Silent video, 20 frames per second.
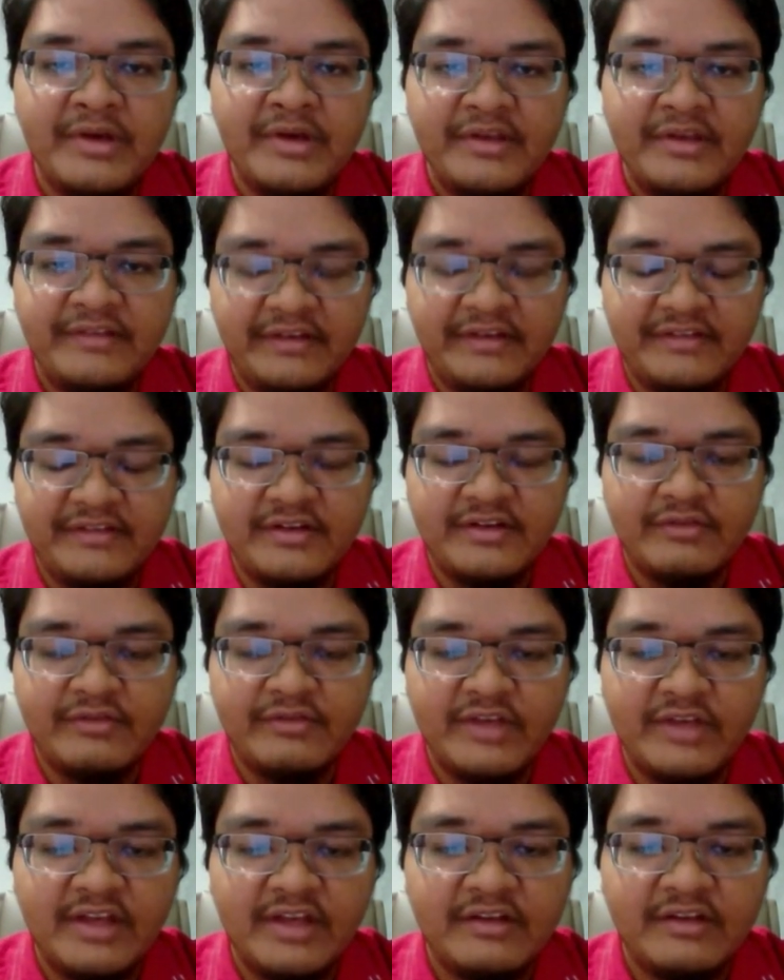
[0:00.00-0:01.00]
sensitive
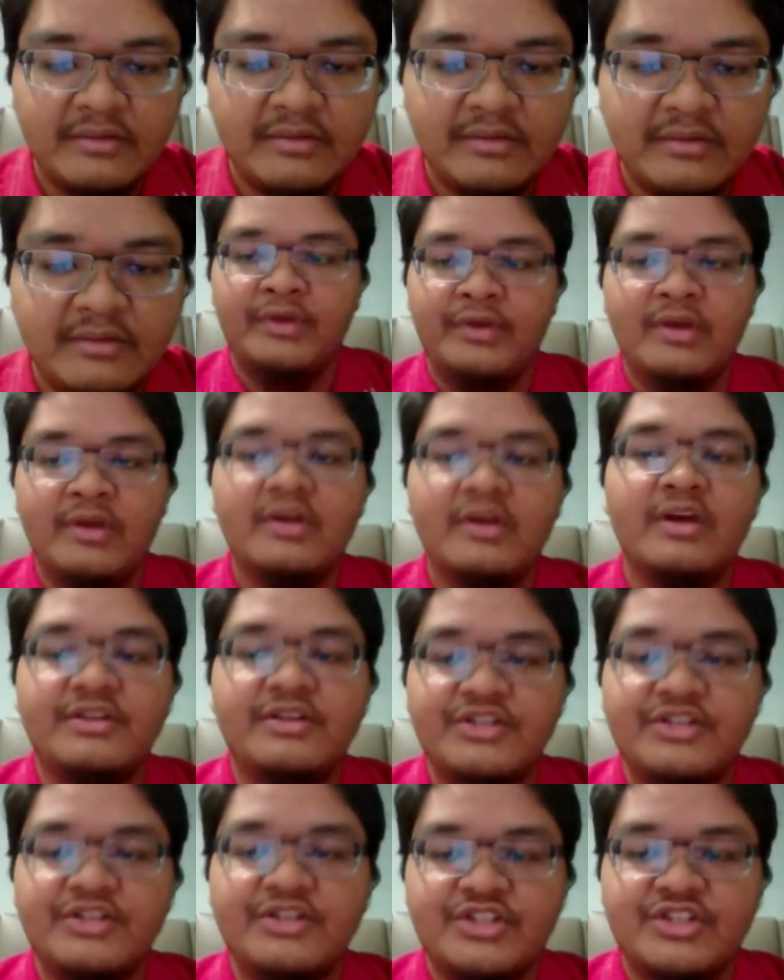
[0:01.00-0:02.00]
data.
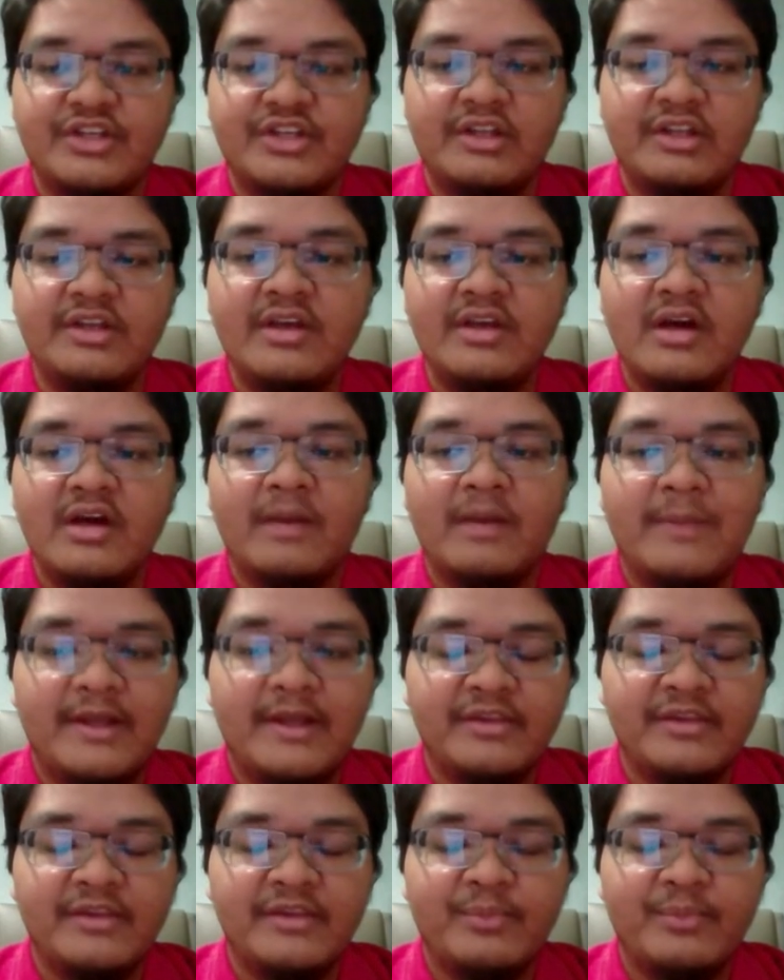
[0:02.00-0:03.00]
Additionally,
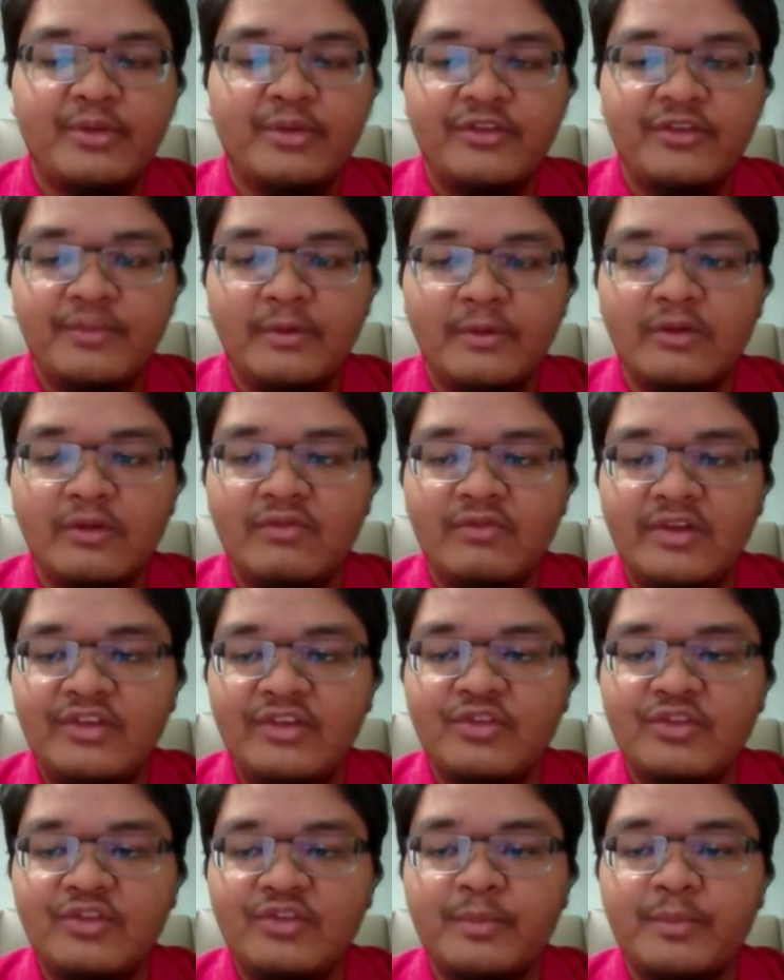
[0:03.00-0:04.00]
applying the principle of
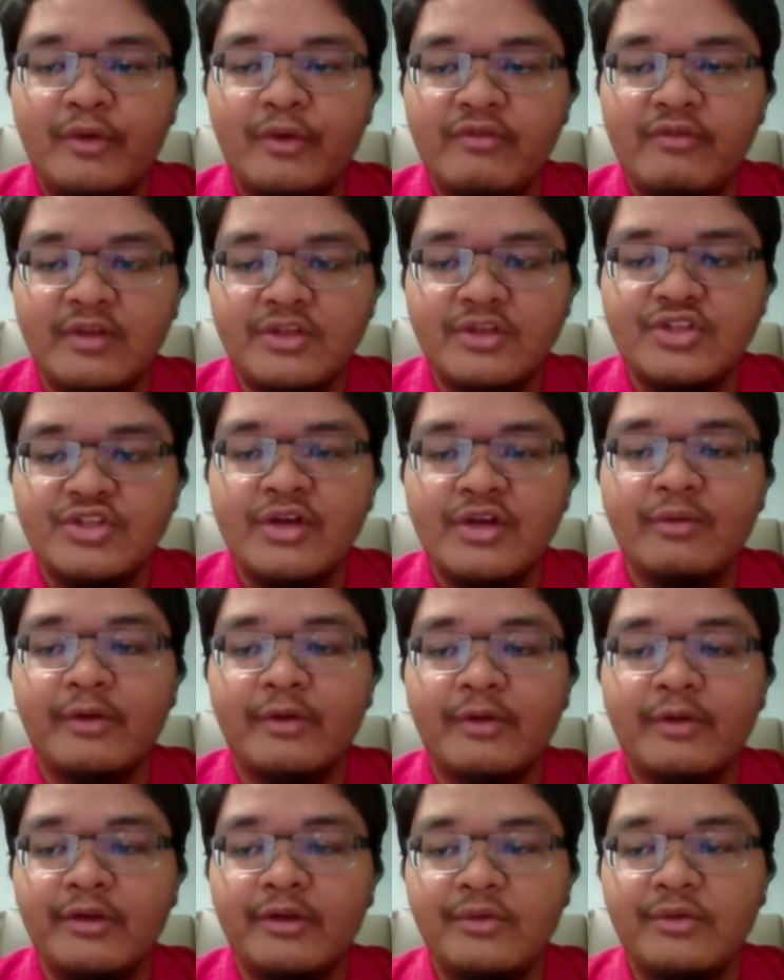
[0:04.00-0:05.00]
least privilege,
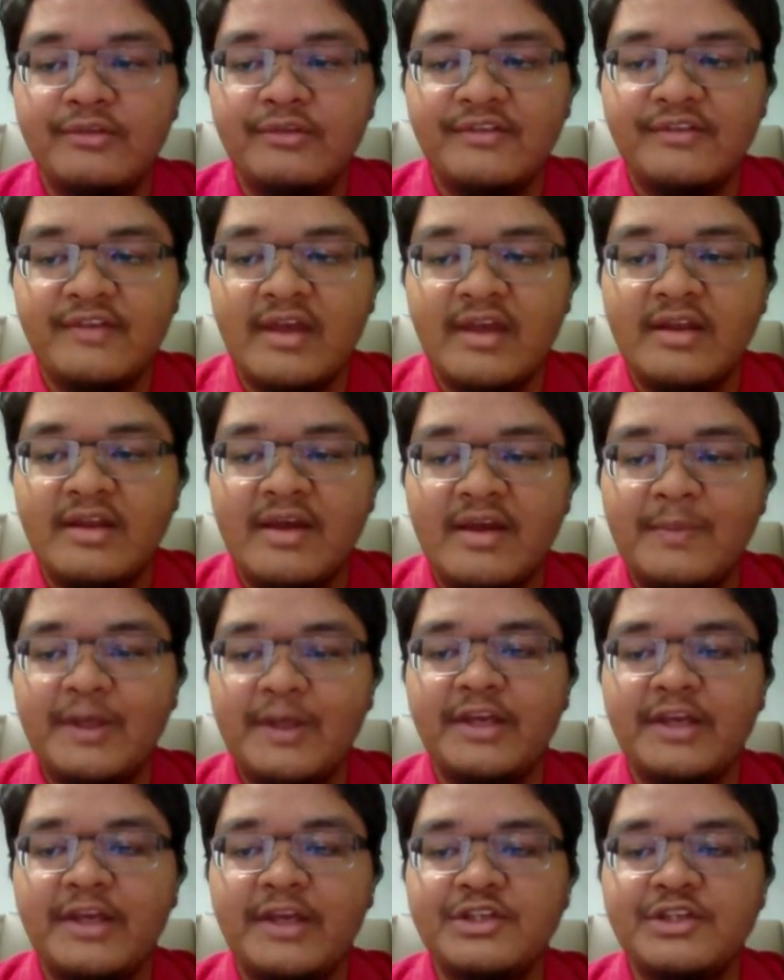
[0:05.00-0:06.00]
where users and
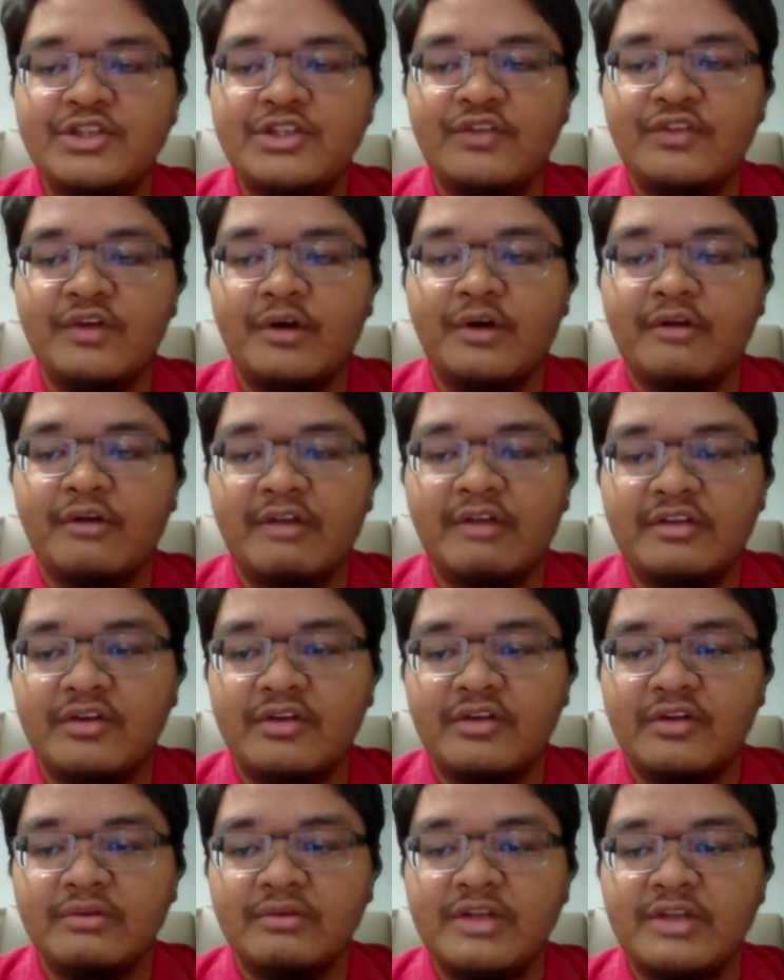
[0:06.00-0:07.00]
applications are granted
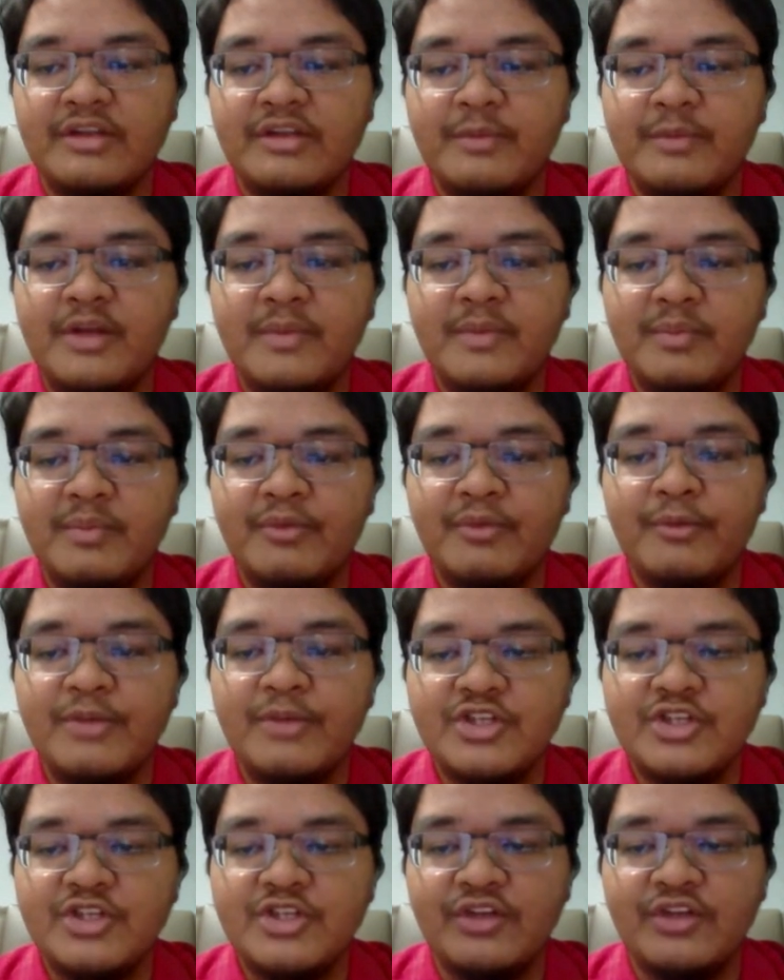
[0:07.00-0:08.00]
only the minimum
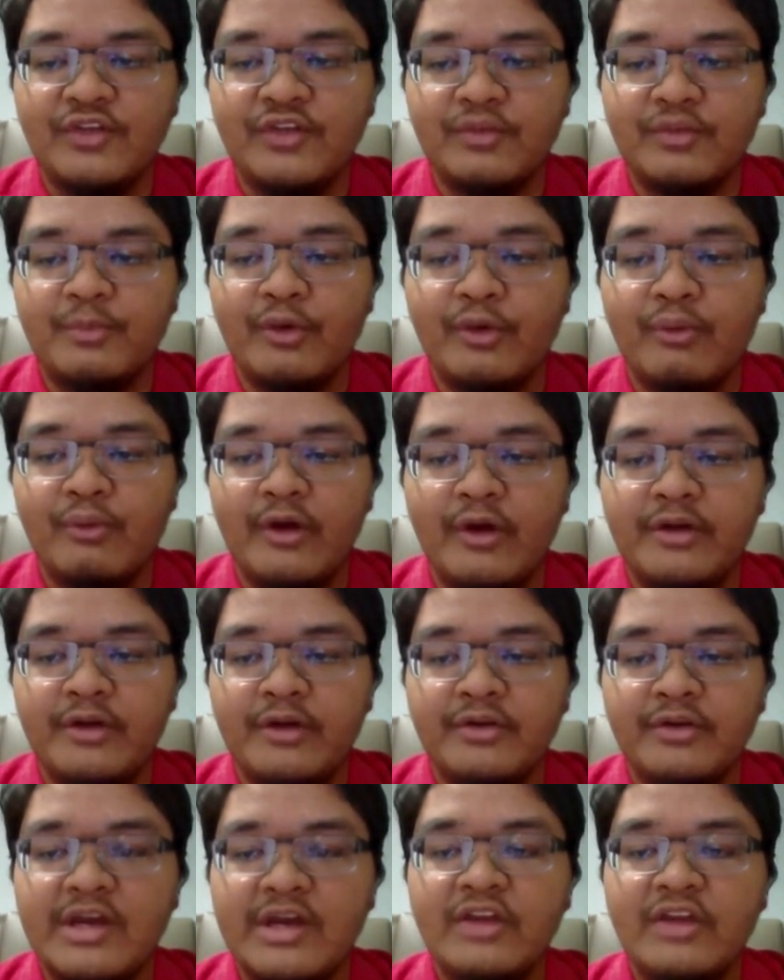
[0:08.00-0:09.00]
permissions
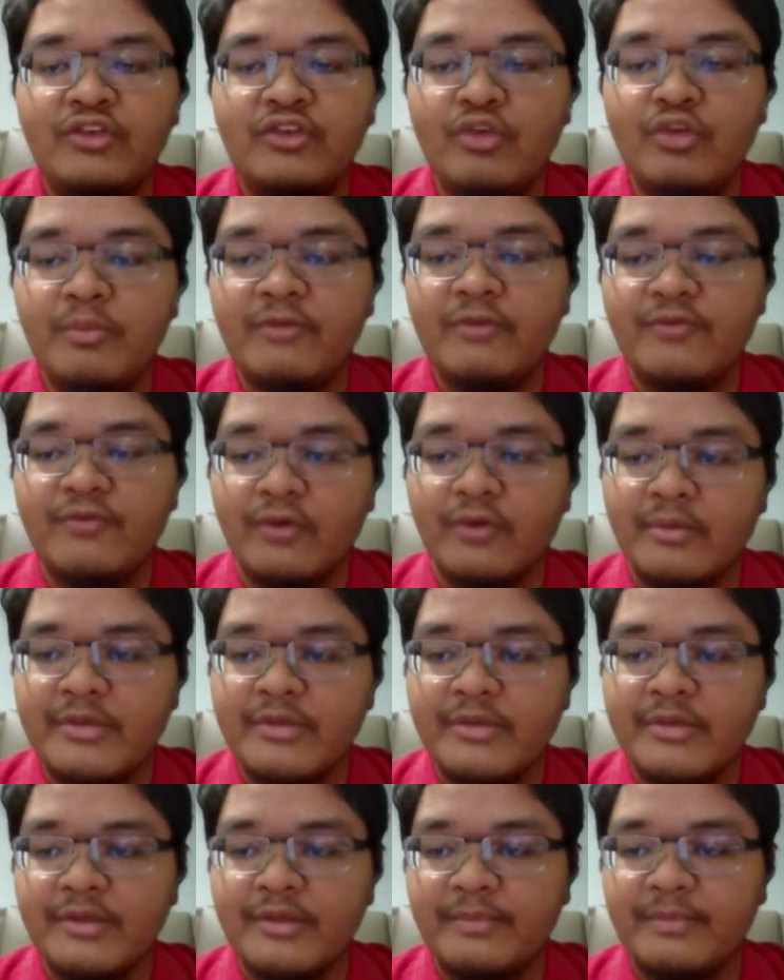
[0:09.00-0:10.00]
required to
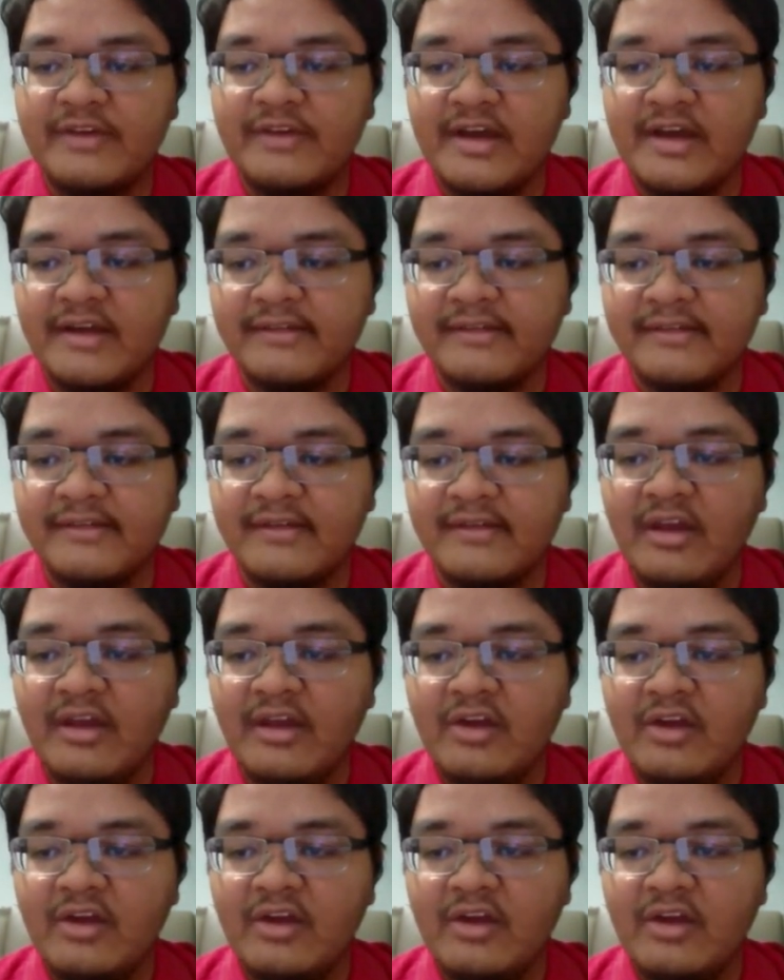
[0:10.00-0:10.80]
perform the tasks,